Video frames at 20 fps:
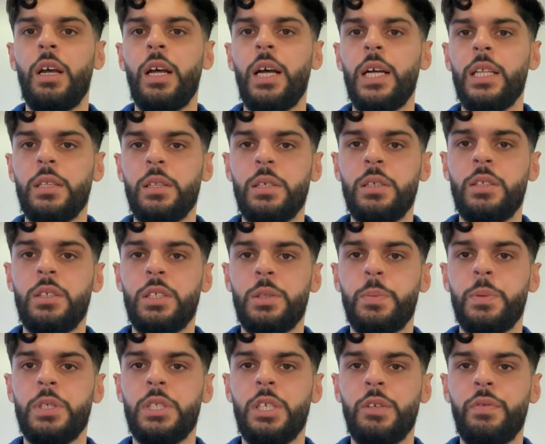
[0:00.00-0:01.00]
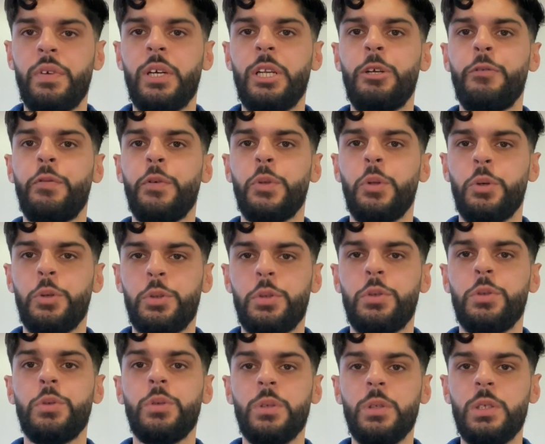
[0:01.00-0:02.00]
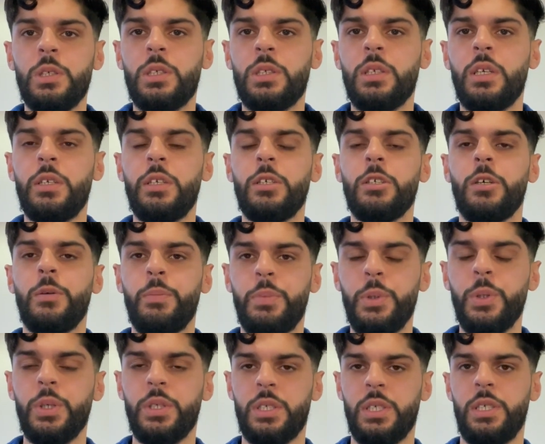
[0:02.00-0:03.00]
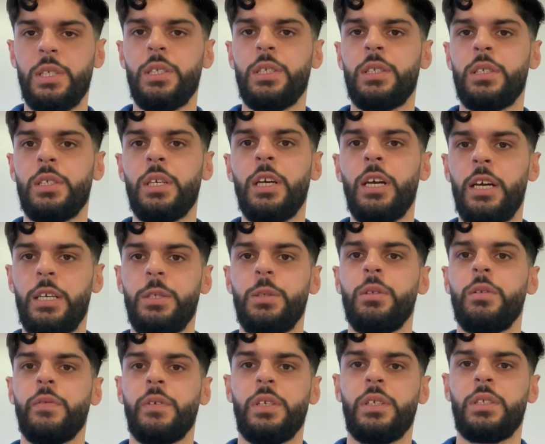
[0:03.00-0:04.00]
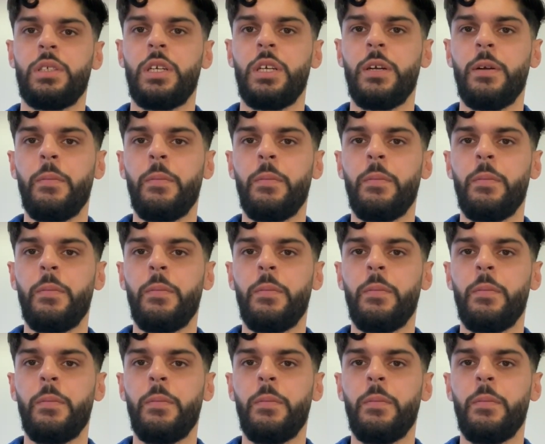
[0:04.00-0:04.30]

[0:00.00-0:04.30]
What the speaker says: and this is specifically for those students studying computer science at university